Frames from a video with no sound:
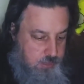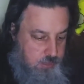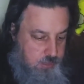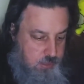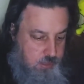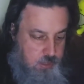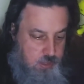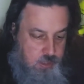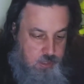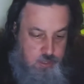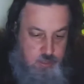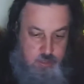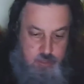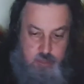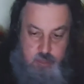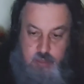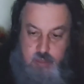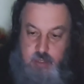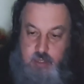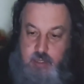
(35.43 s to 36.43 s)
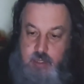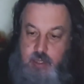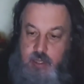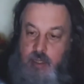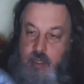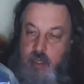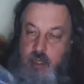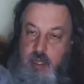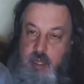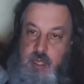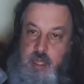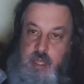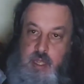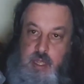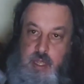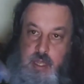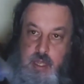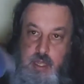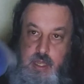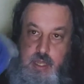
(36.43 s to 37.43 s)
Oh, good.
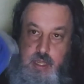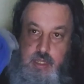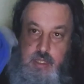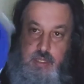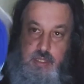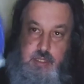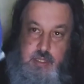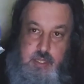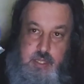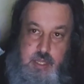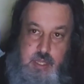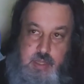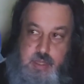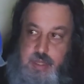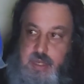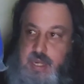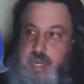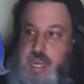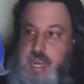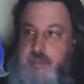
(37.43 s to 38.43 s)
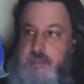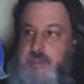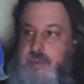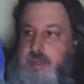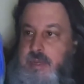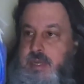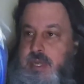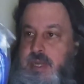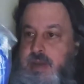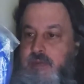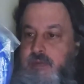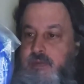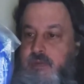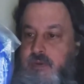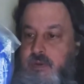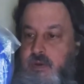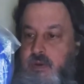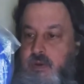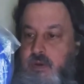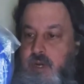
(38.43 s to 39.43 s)
It's the cable I need
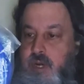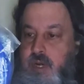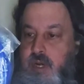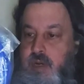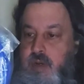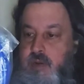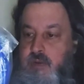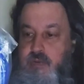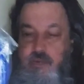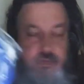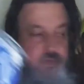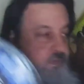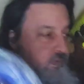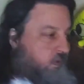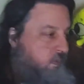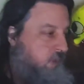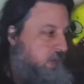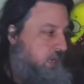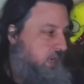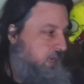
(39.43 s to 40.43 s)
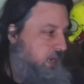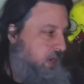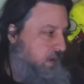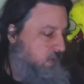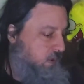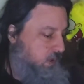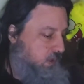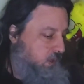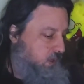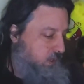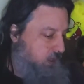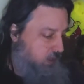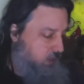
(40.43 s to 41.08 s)
for my network.